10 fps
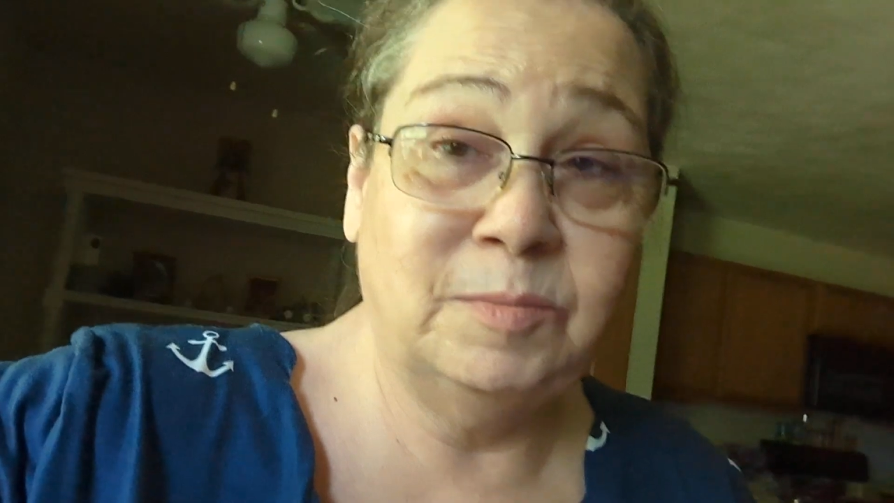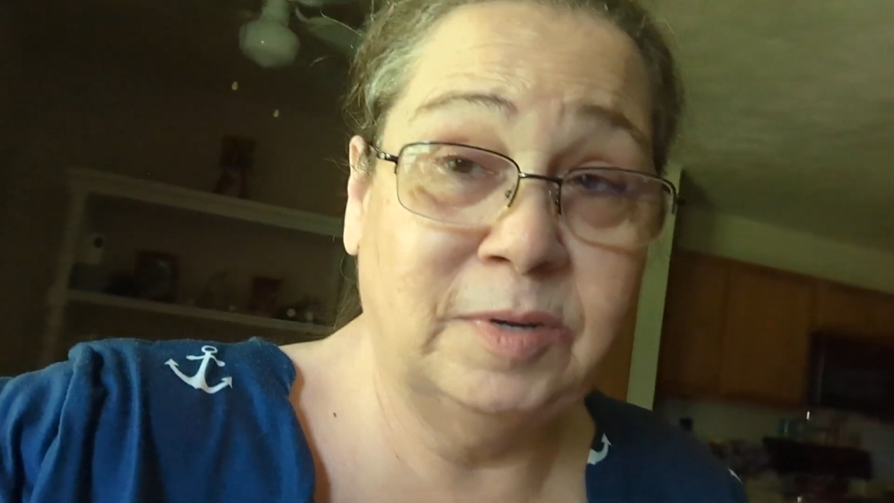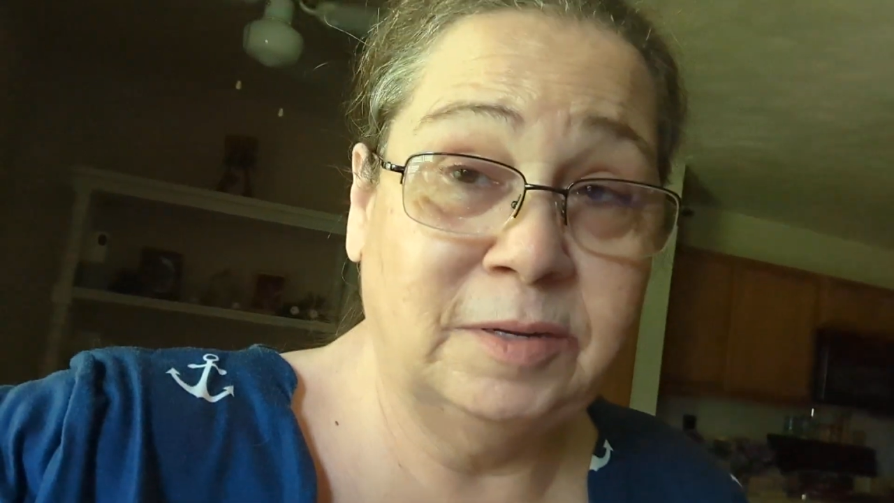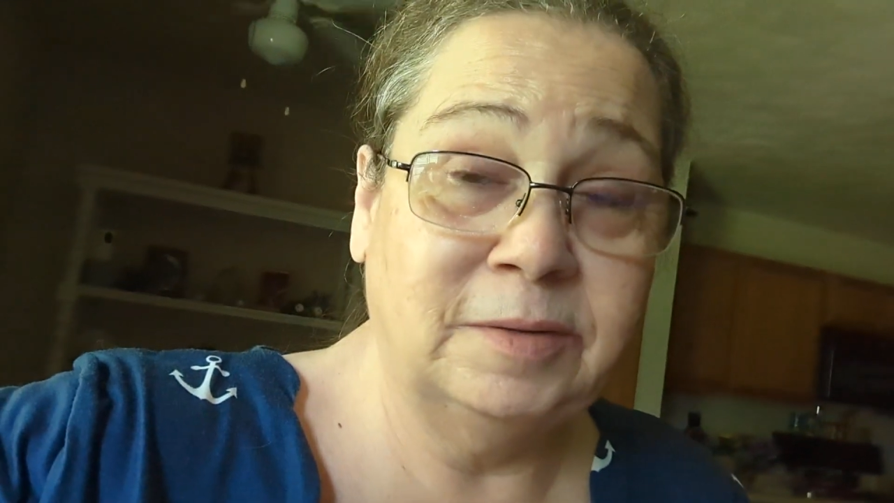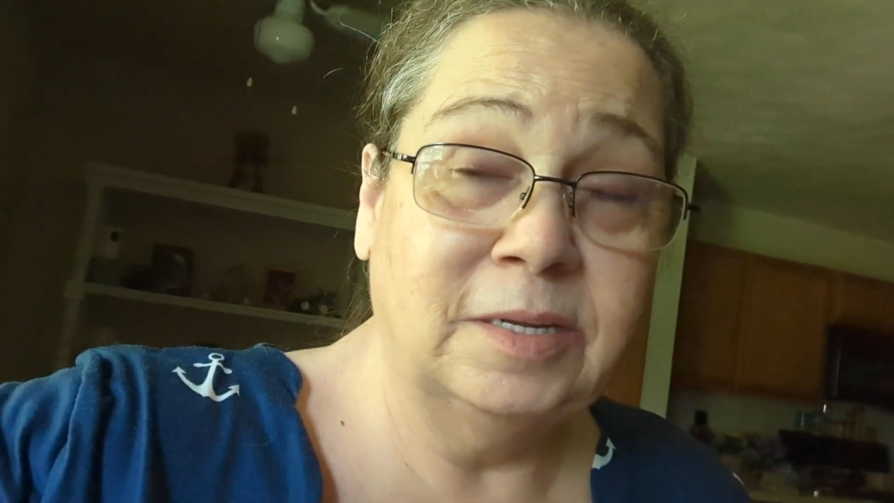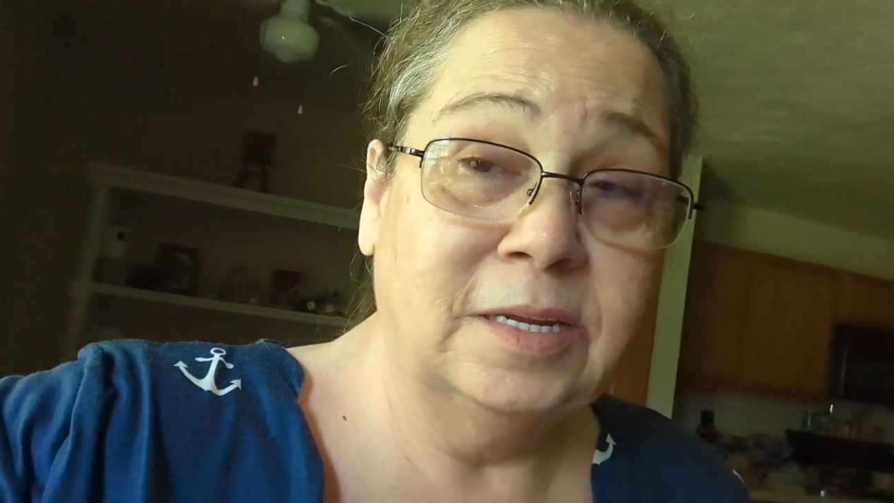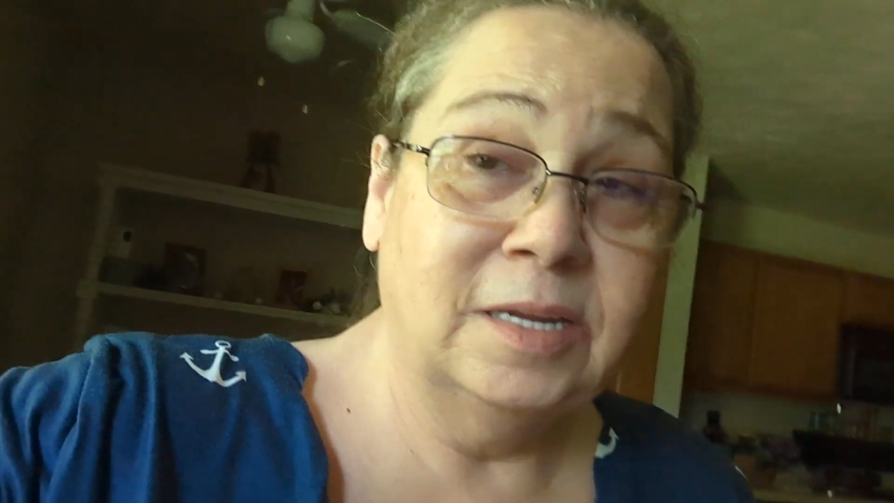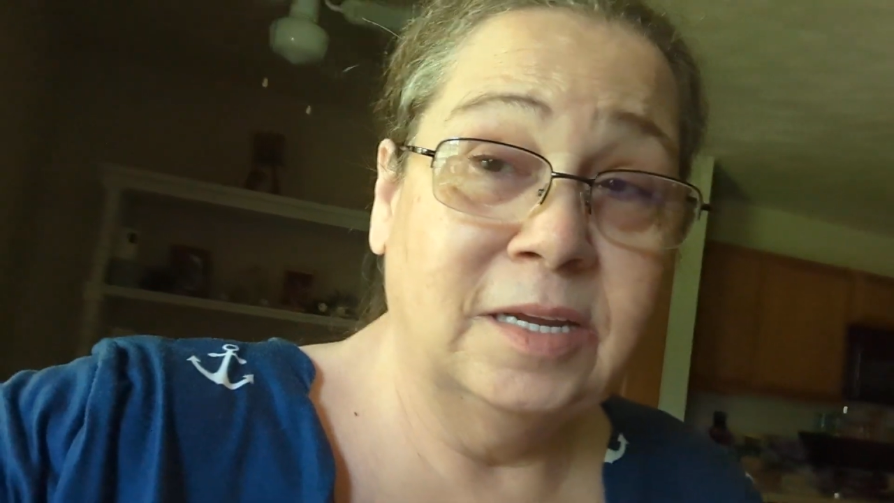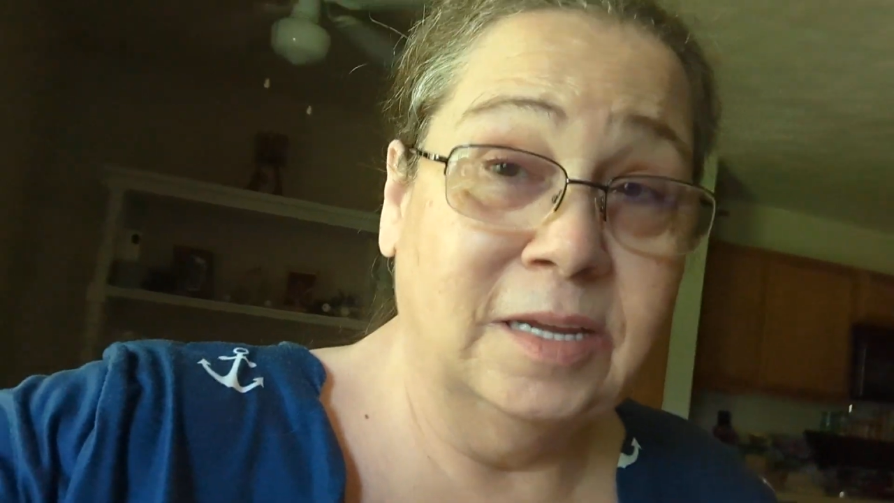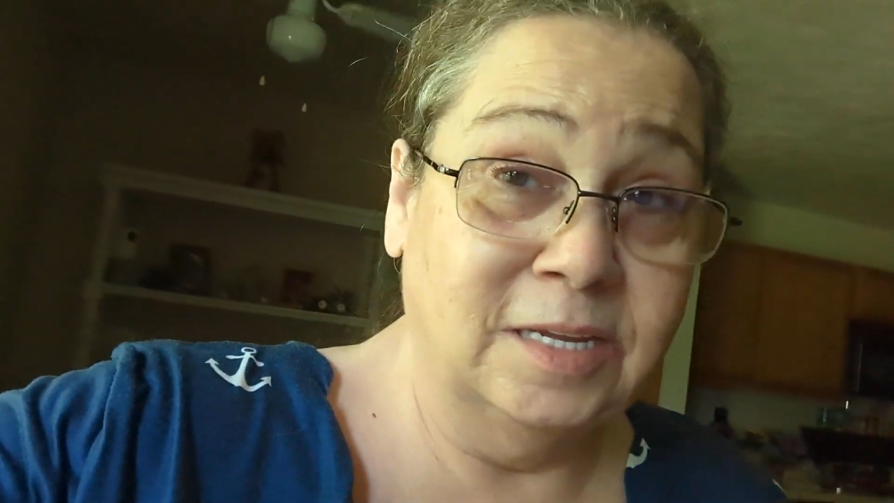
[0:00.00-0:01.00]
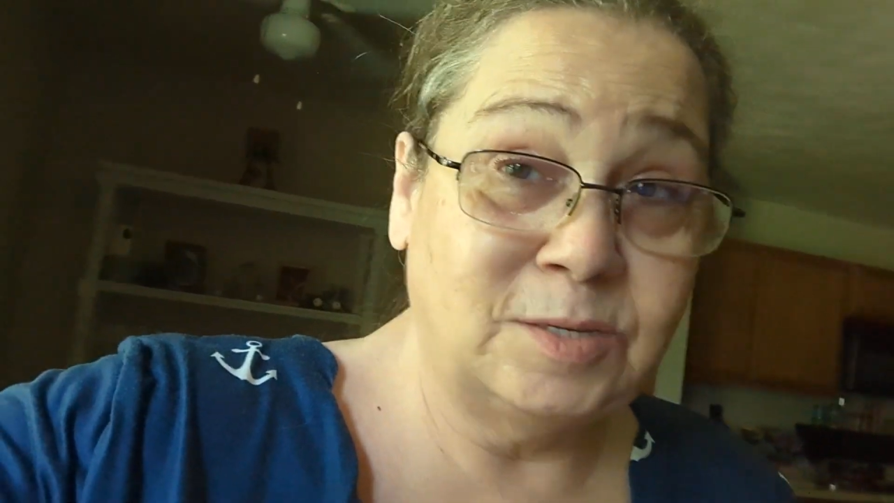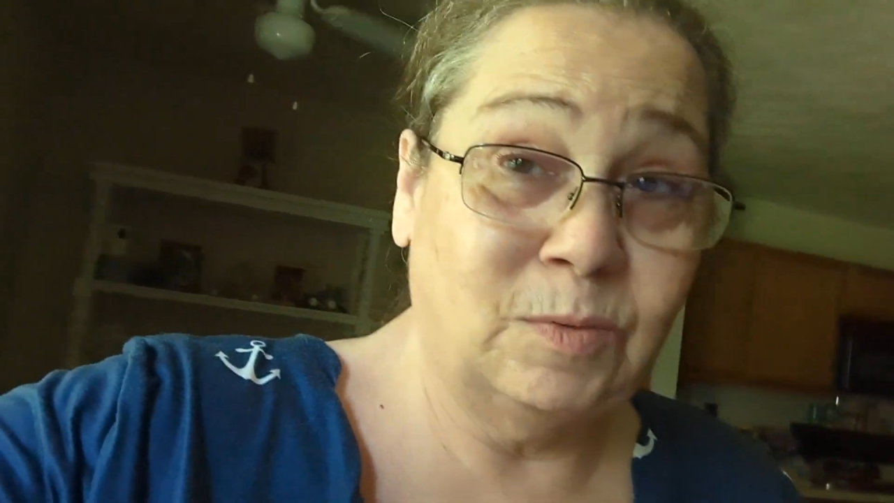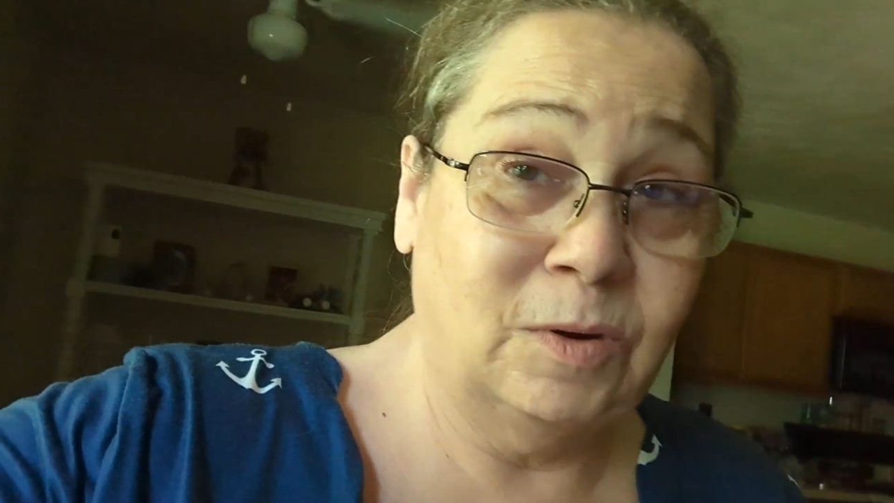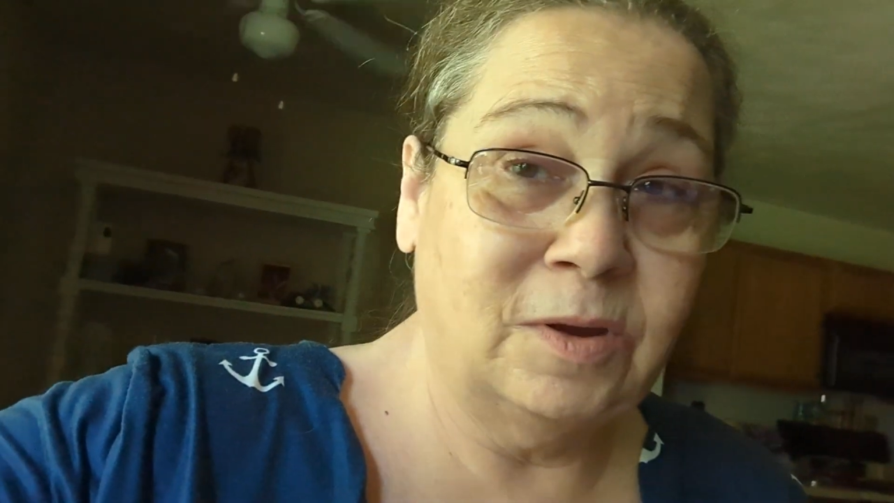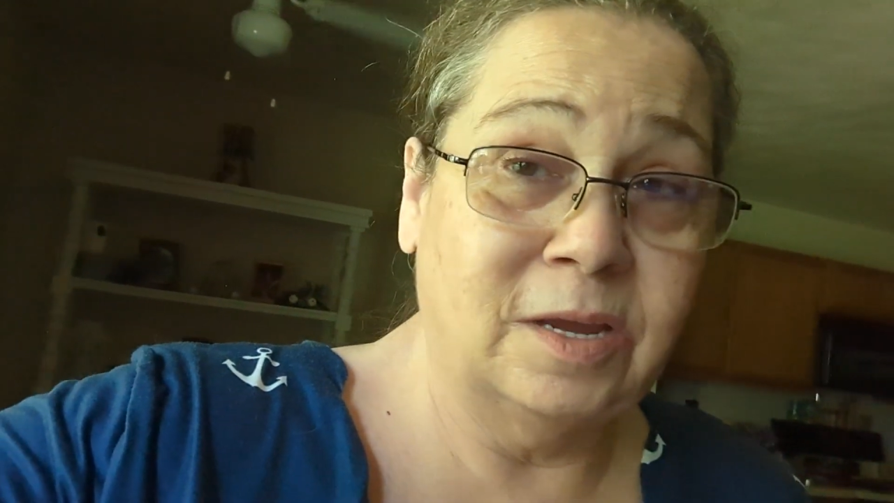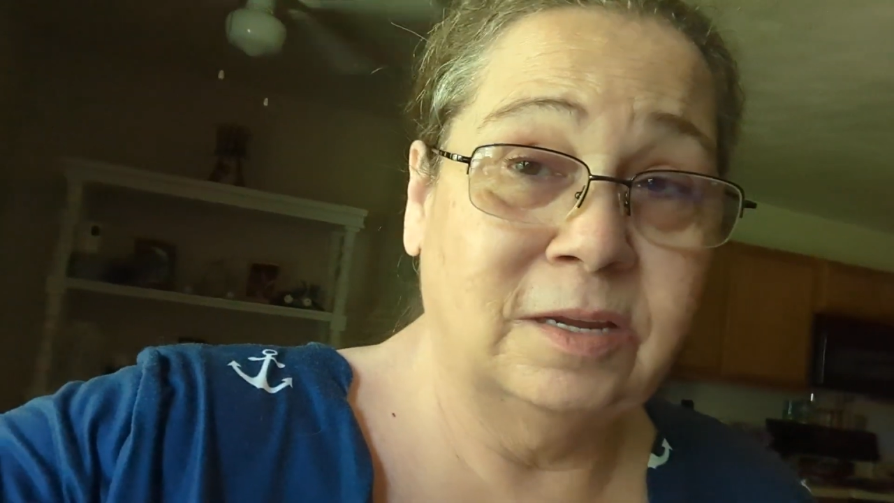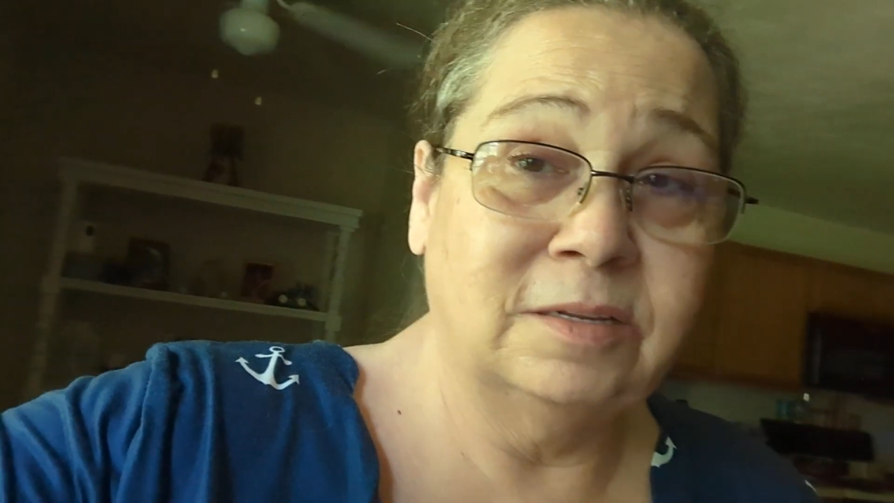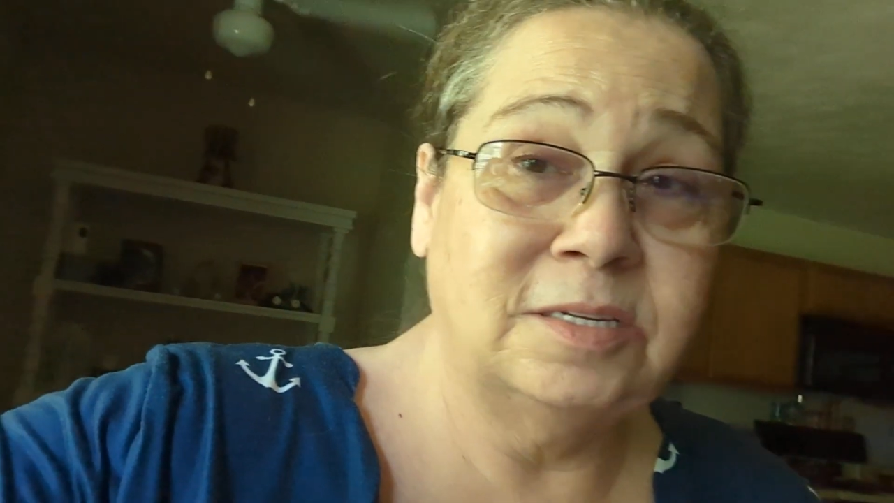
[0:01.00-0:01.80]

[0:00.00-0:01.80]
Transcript: but it's working.